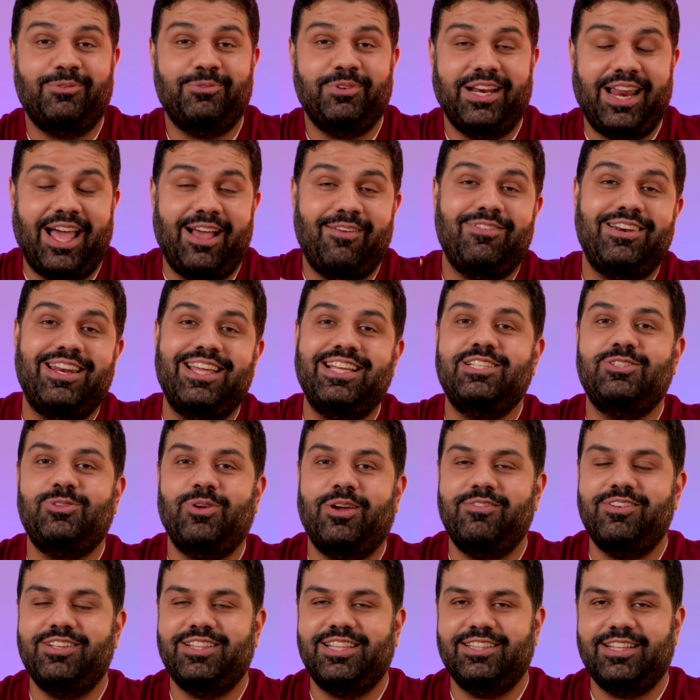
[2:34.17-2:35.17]
We'll have links to
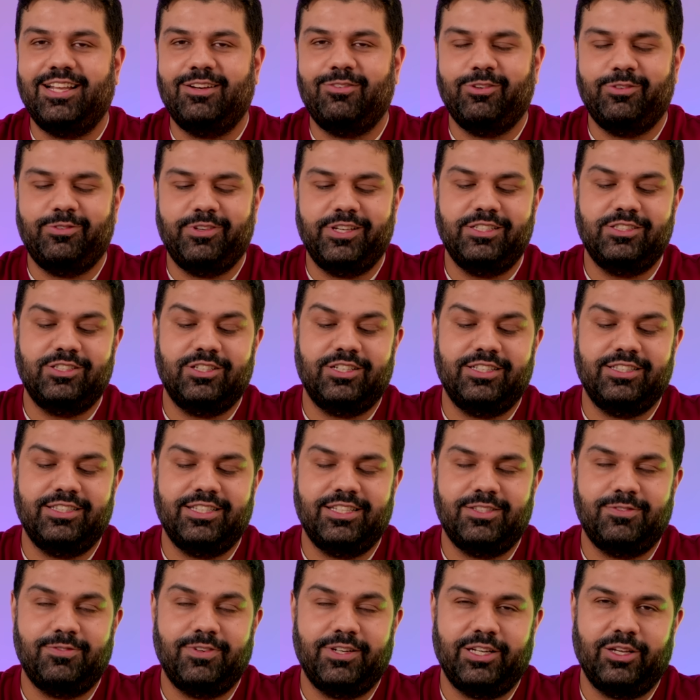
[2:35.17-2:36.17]
everything that we feature in
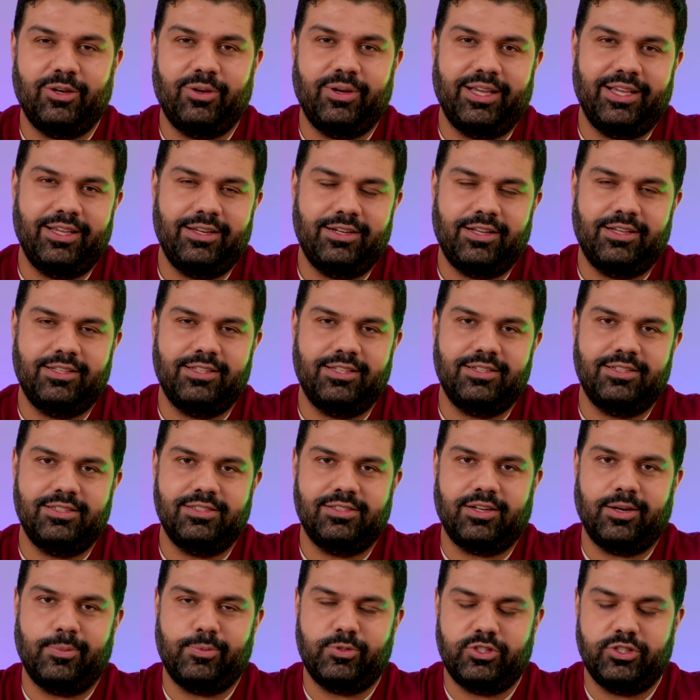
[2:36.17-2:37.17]
this video in the
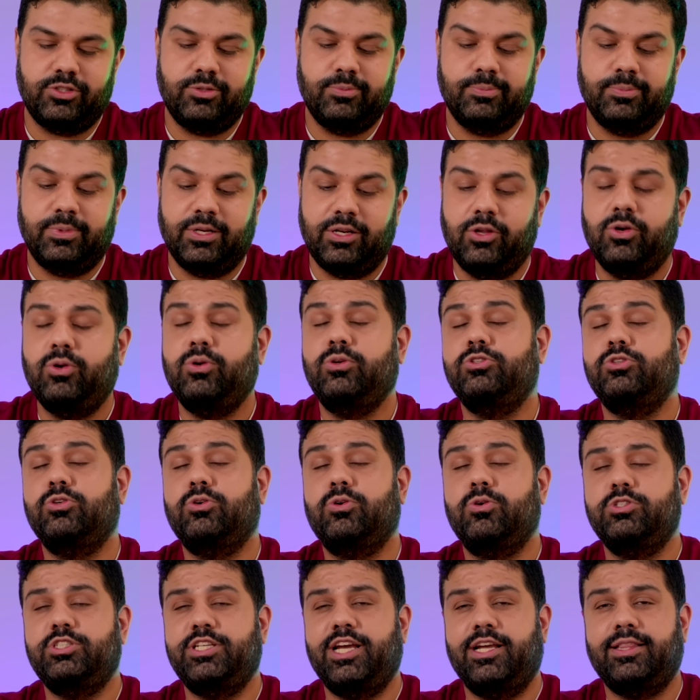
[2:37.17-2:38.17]
description below. So
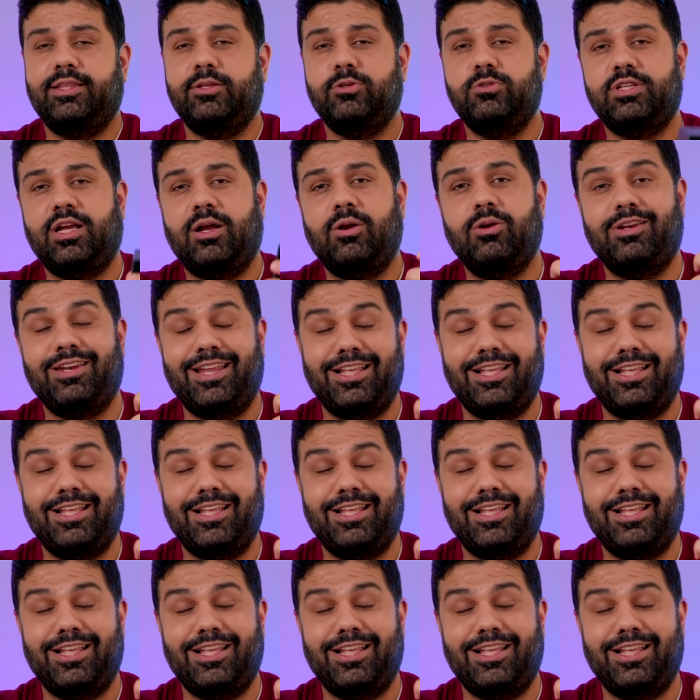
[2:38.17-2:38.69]
go check those out.